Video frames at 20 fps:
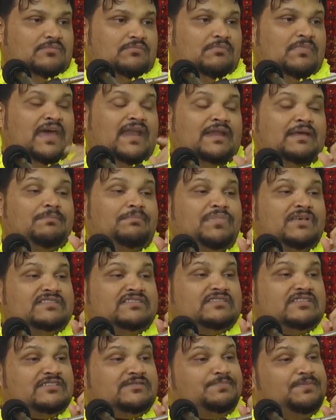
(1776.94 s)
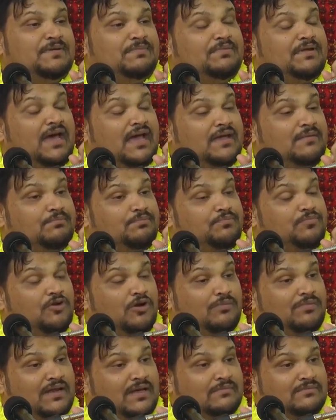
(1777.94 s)
Many business people are in
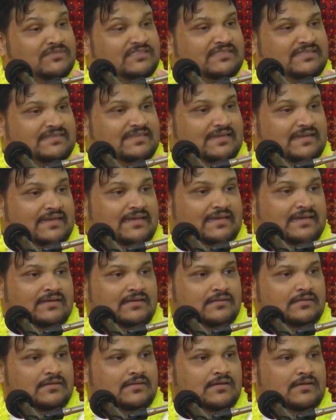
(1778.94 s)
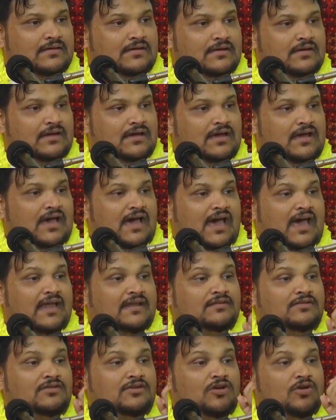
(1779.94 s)
problems today.
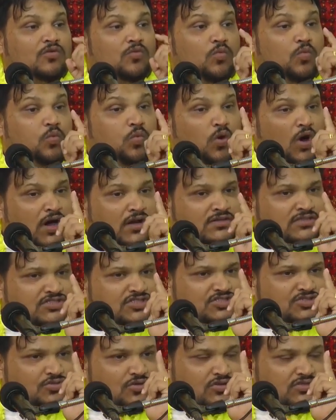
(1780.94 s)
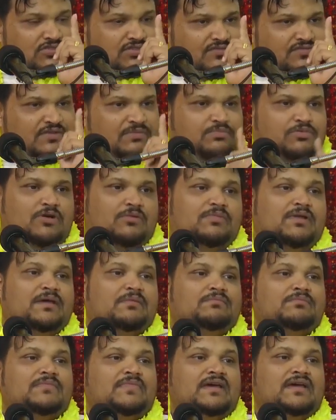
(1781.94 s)
And one source of the
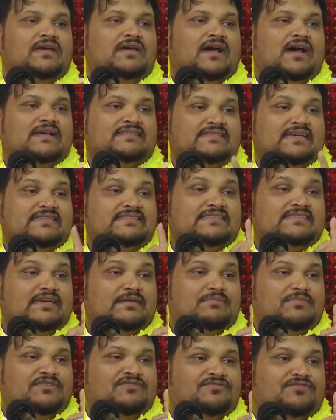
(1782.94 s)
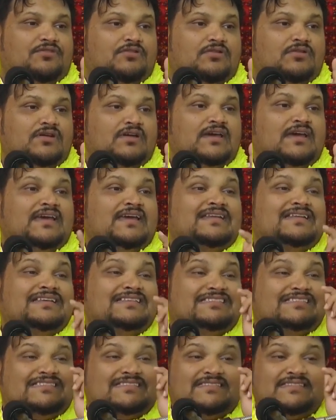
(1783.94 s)
problem, as I said before,
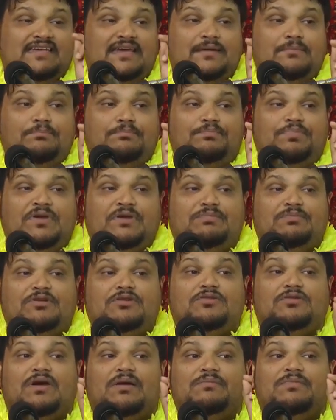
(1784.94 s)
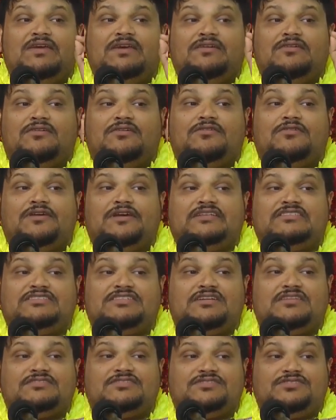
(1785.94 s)
the same people you are being
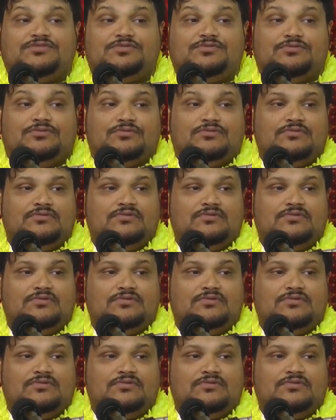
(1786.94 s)
gracious to